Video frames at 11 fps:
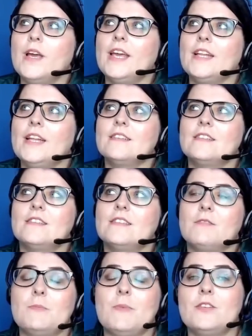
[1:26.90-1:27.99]
it,
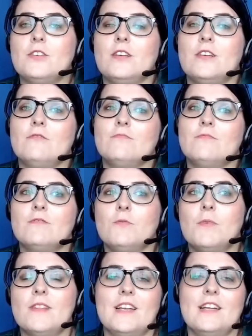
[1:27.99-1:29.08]
especially, the
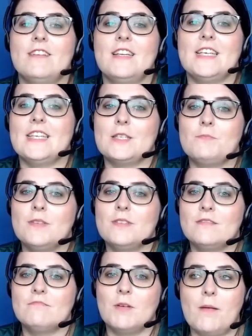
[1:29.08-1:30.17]
weather nowadays has
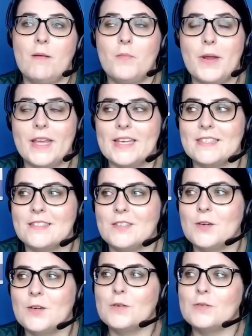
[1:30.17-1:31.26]
been pampering us.
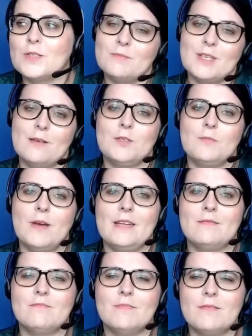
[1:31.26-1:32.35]
So sometimes you
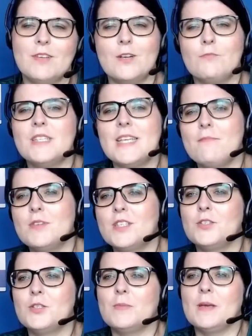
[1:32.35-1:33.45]
might, be
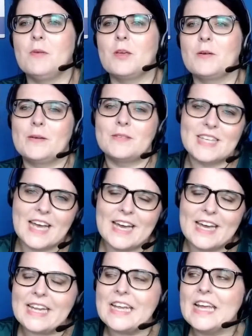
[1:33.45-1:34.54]
tempted to maybe go
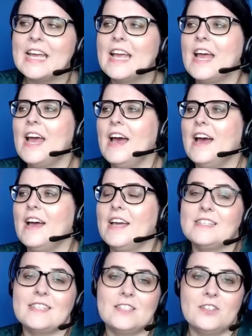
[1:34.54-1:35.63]
outside
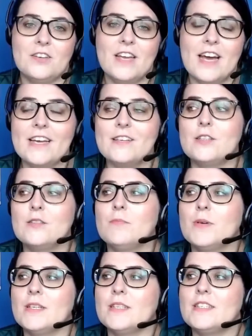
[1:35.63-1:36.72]
and sit in your garden.
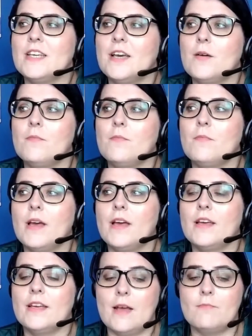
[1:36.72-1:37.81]
But an
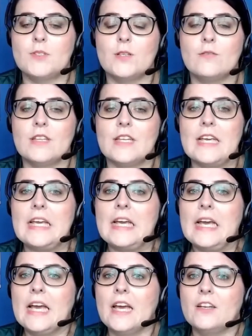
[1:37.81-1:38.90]
absolutely
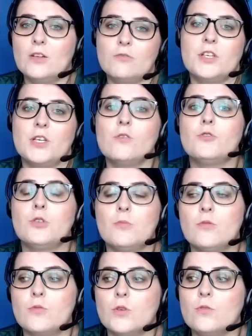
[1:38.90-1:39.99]

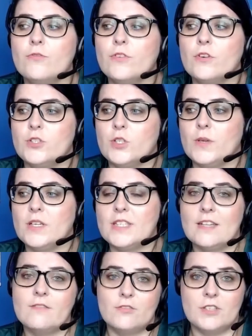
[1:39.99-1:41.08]
non-negotiable rule for doing
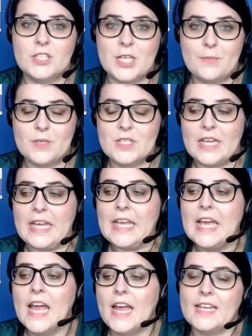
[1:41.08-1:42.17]
telephone interpreting
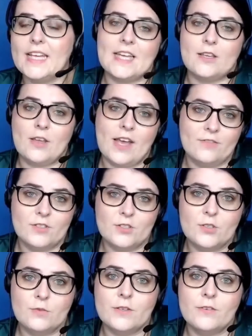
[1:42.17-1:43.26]
is that you have to
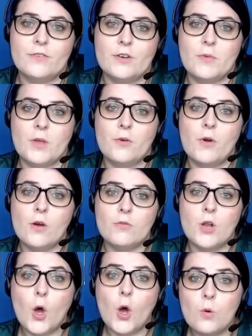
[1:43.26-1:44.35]
do it from your own
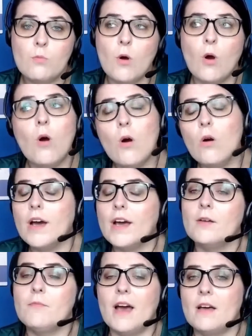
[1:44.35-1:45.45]
home or
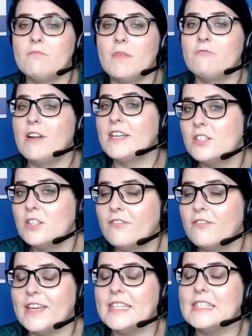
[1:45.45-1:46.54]
a rented
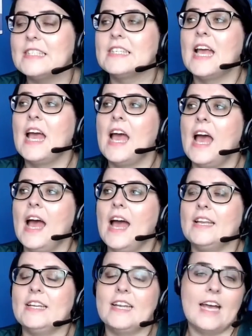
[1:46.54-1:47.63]
office.
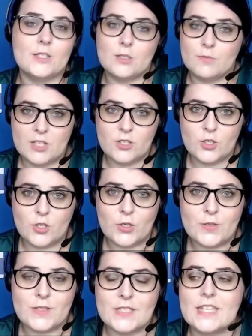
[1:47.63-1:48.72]
And it has to be
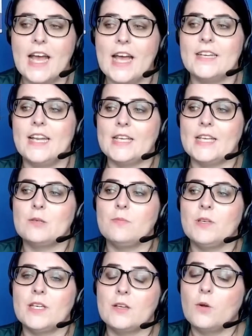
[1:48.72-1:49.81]
indoors, and it has to
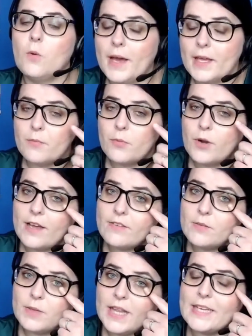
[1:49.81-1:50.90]
be in a quiet,
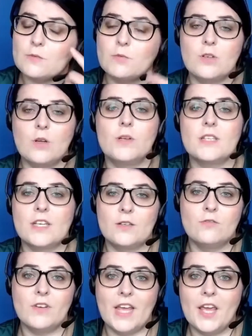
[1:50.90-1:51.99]
private place where no one can
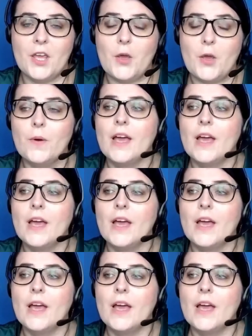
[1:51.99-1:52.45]
overhear you.